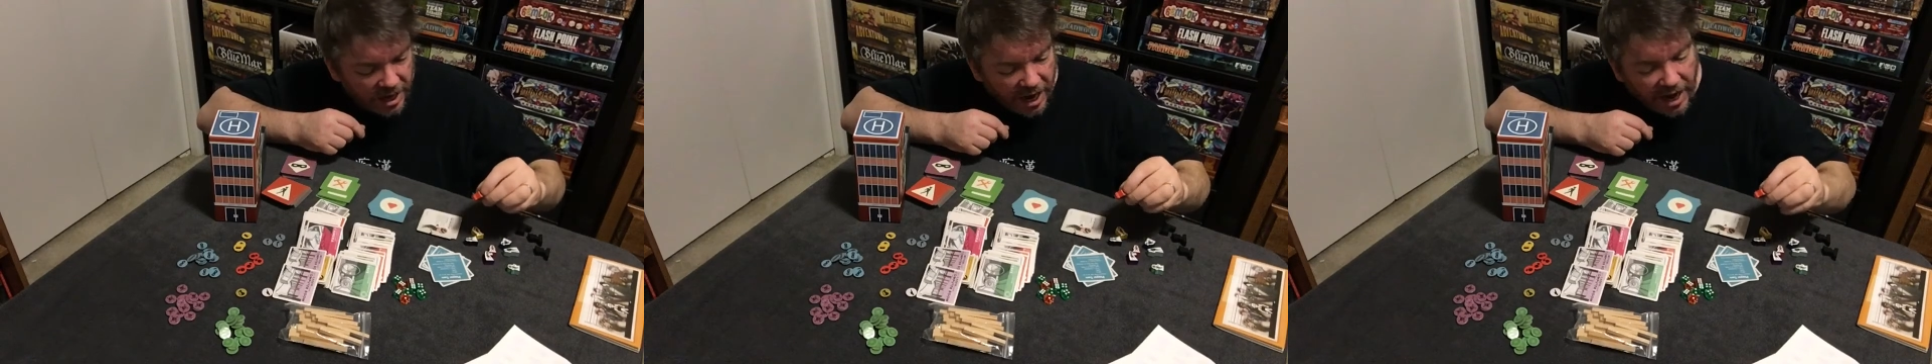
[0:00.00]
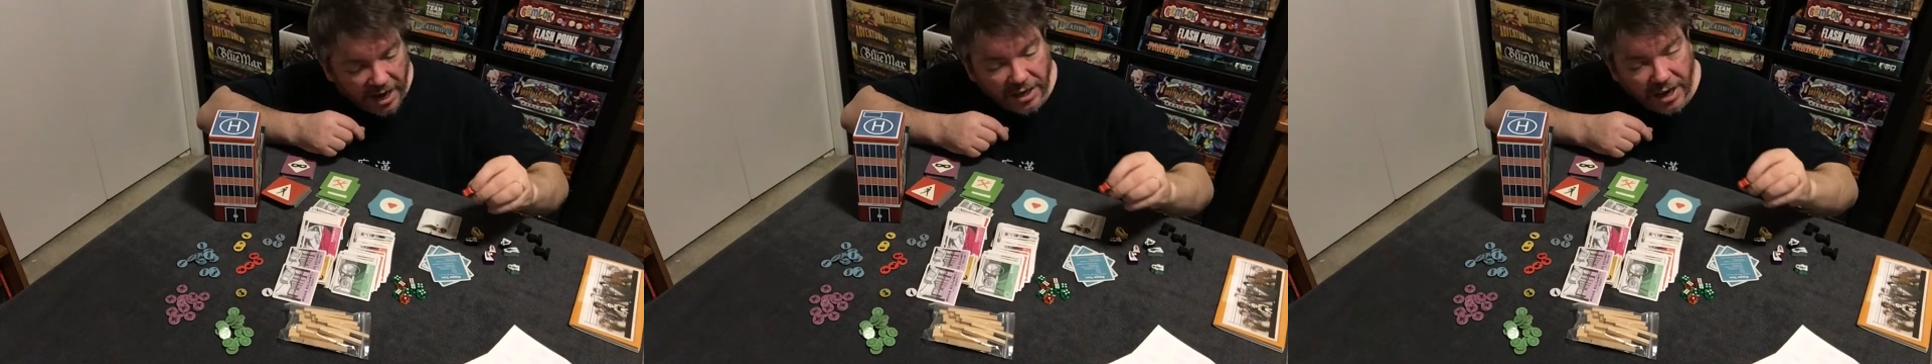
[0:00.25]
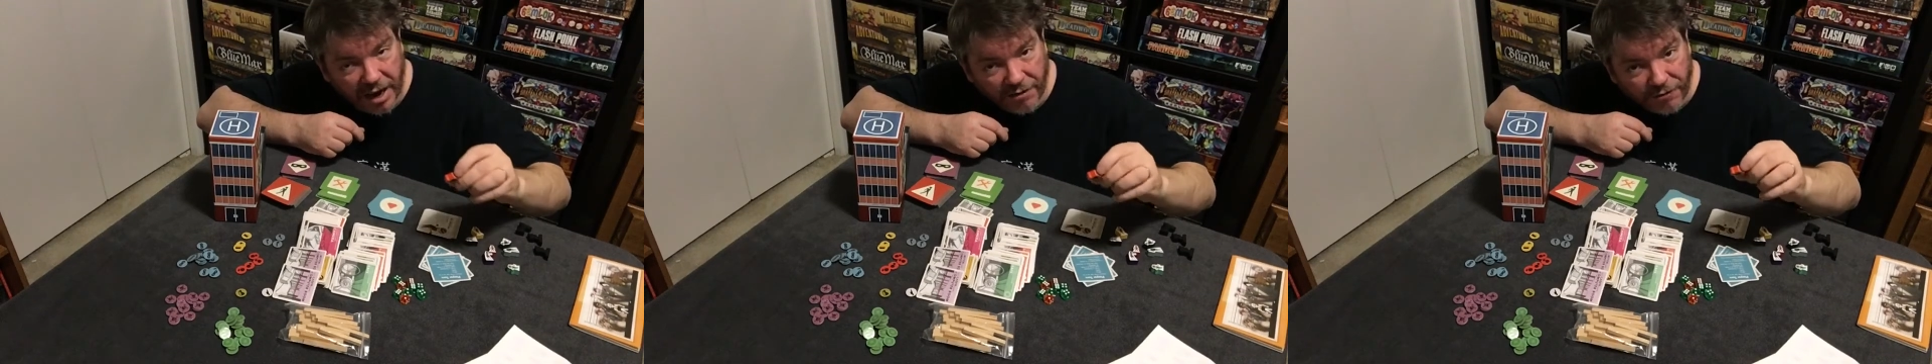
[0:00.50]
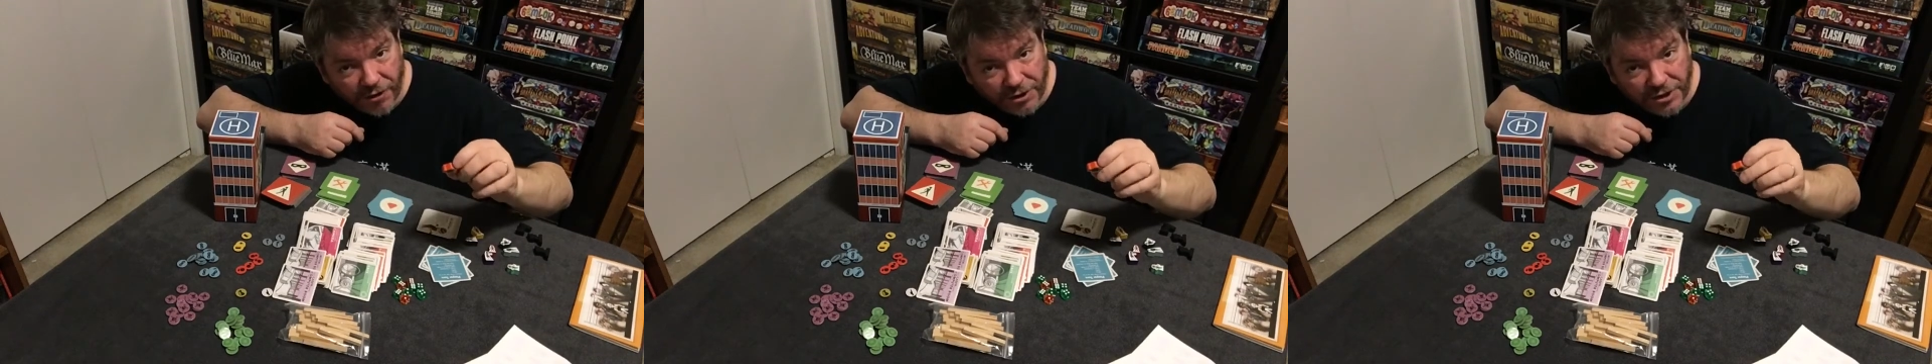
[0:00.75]
And at
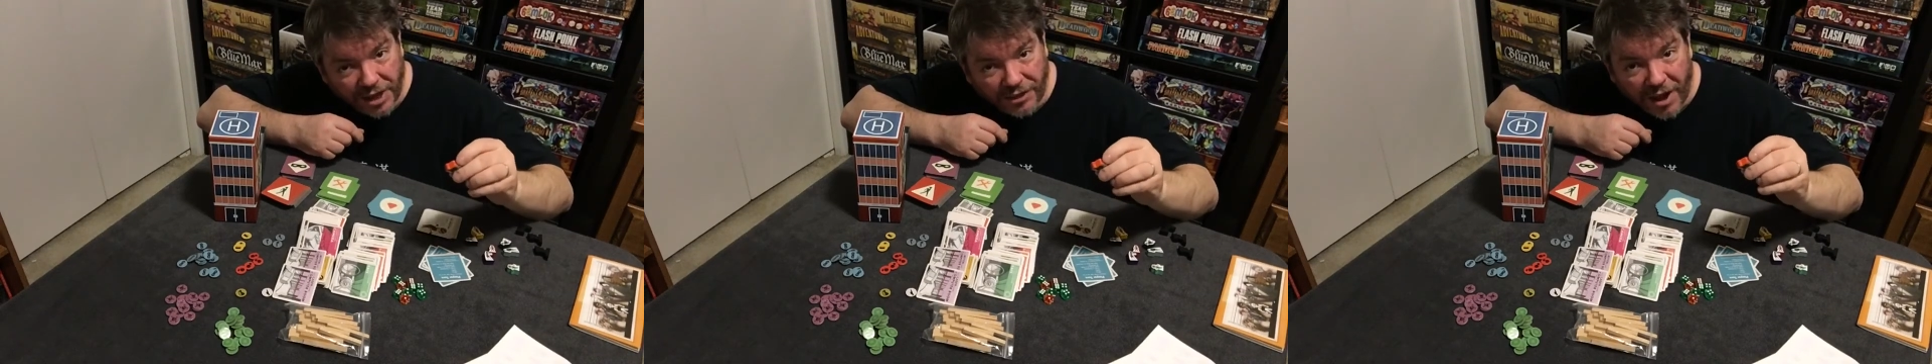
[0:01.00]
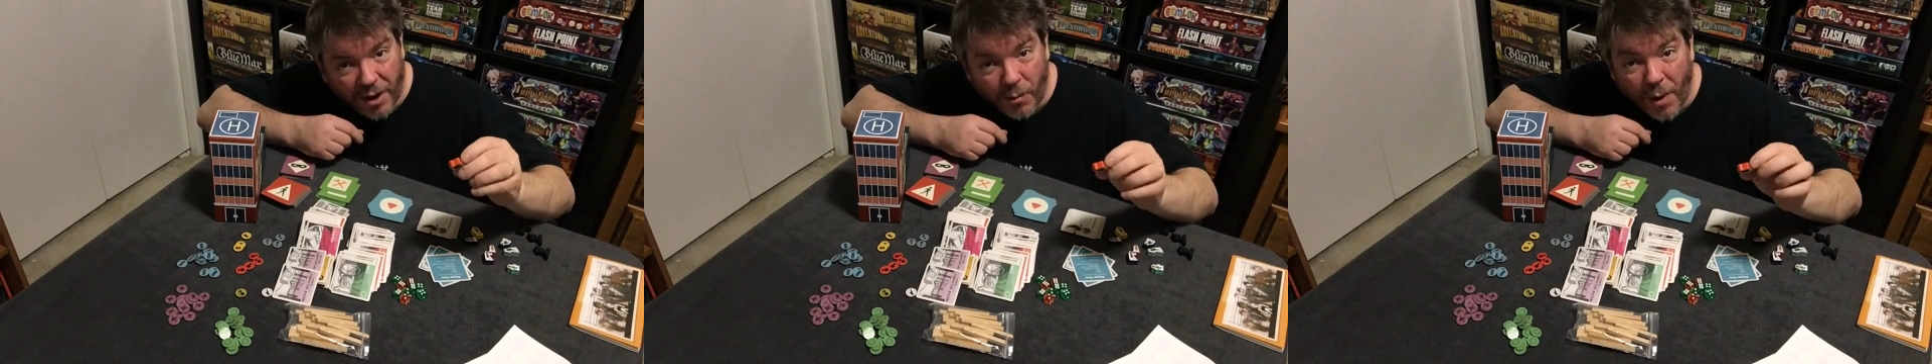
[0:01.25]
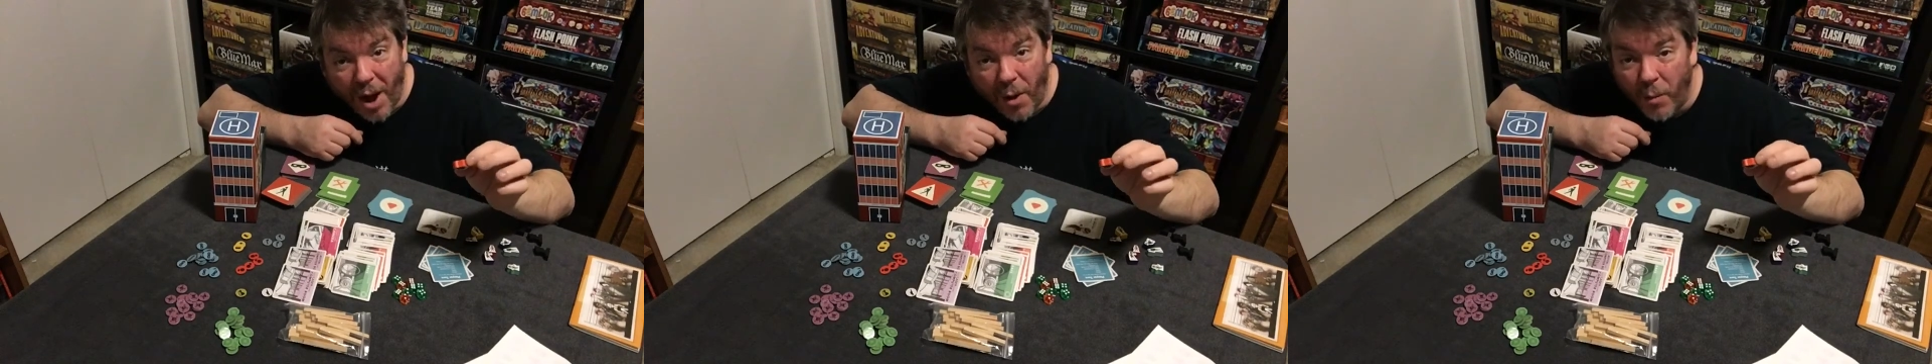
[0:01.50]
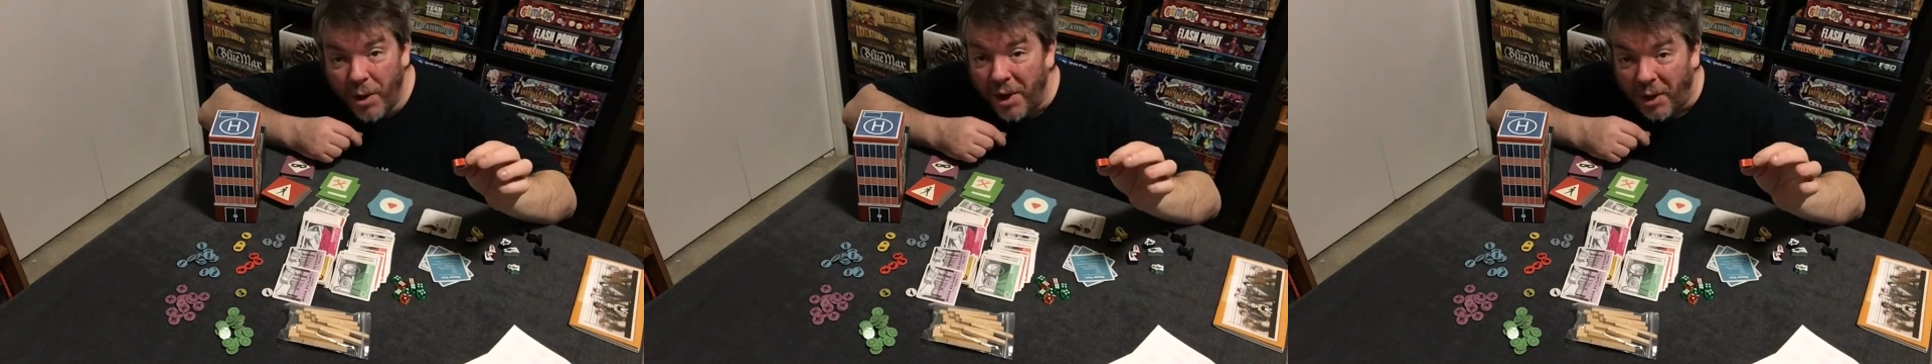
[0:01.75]
first I thought, wow,
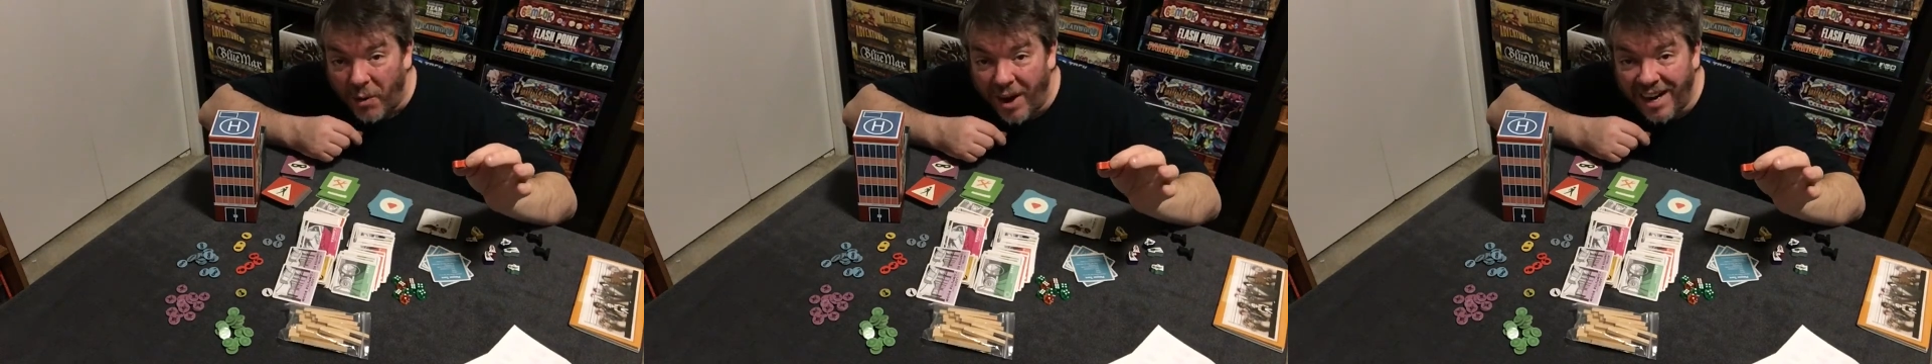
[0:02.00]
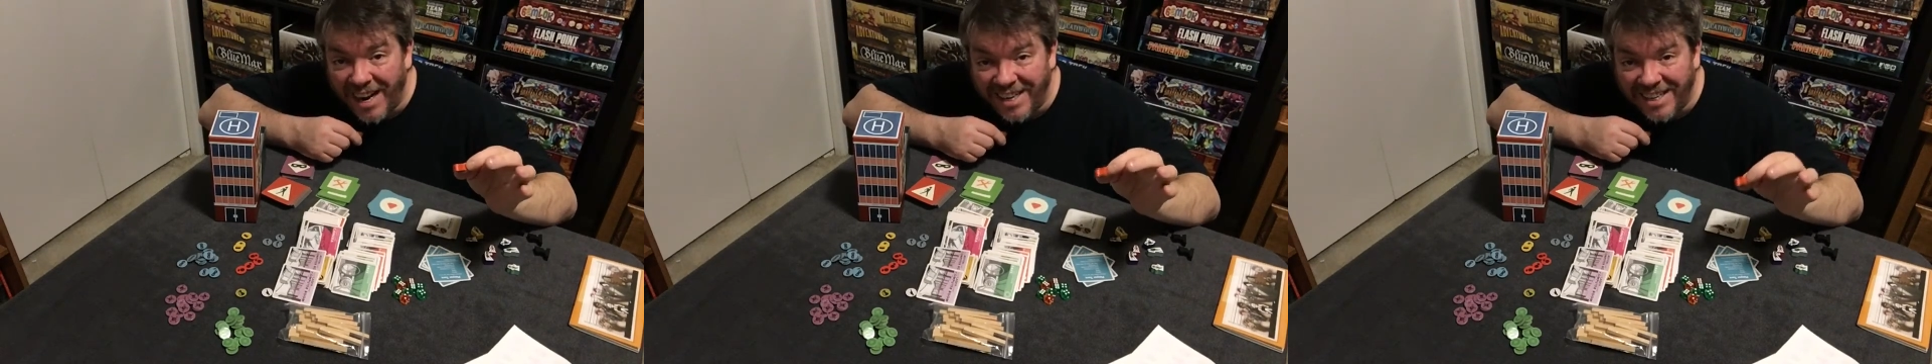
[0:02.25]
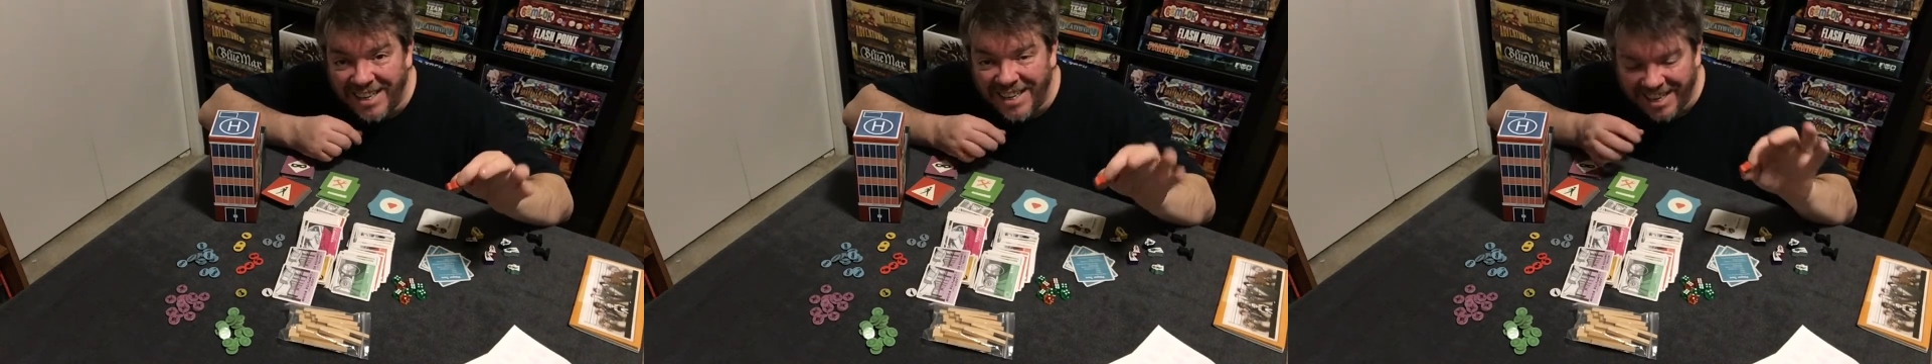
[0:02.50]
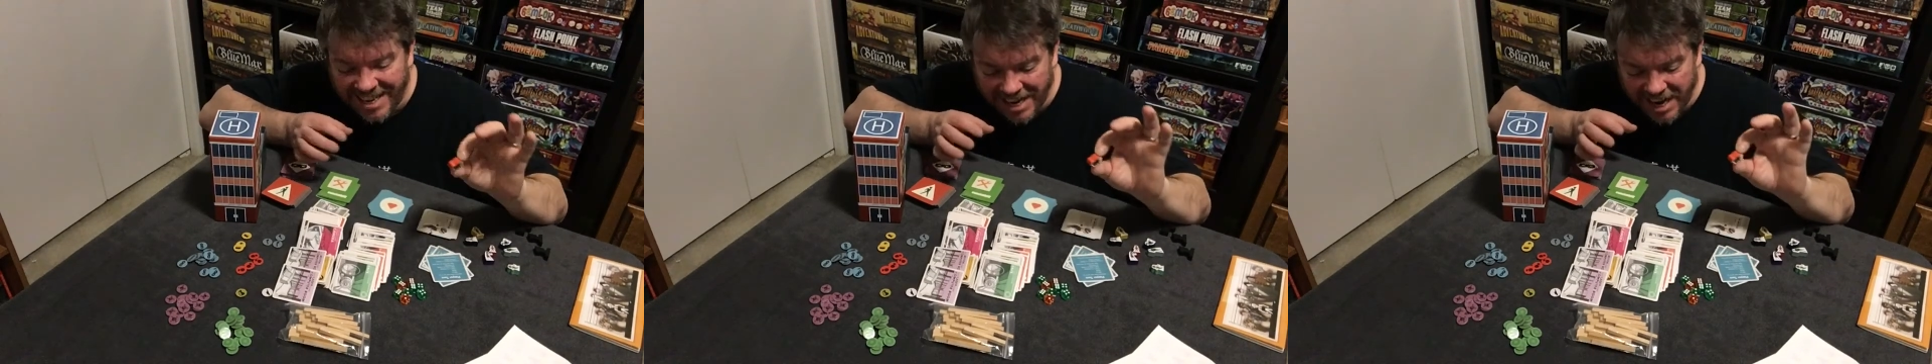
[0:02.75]
what a great idea.